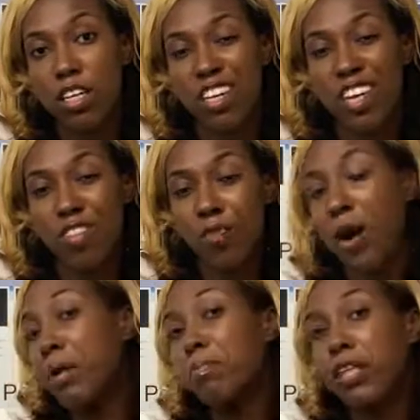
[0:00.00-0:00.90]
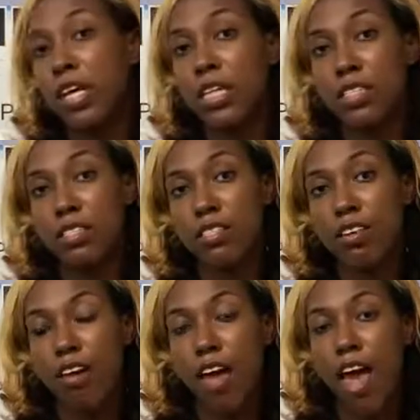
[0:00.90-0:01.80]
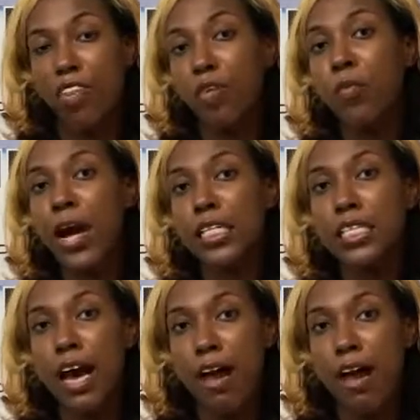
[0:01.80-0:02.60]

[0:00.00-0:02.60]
in the right place at the right time.